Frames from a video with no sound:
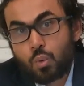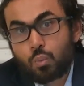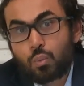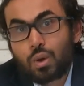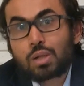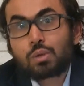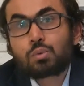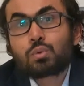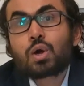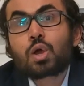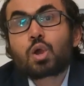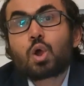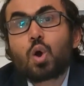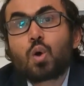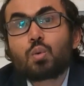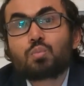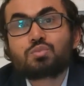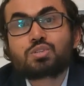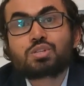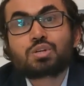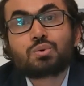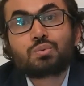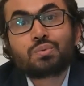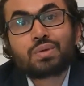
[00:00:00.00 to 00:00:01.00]
While we're
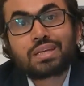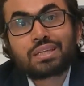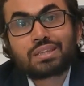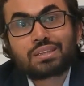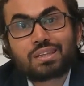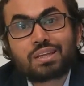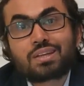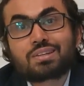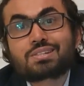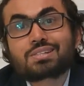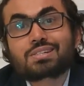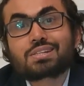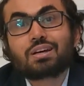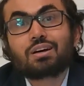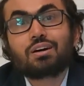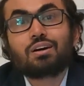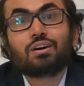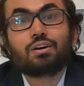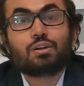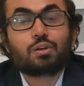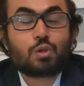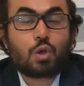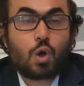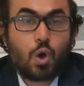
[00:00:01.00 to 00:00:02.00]
observing this
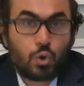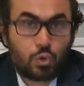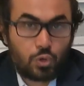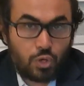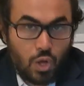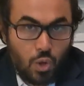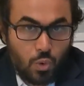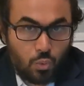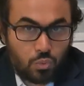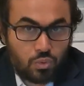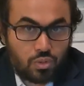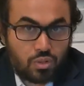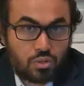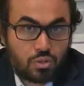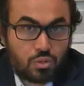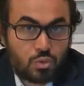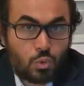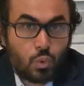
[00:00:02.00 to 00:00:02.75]
lockdown,